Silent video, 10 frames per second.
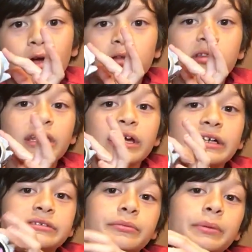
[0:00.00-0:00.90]
The
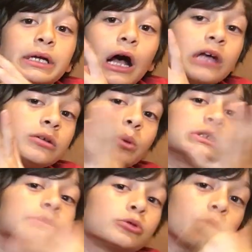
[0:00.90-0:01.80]
thing is, because it
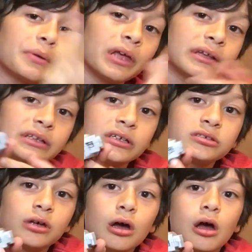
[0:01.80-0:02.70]
wasn't supposed to be like this,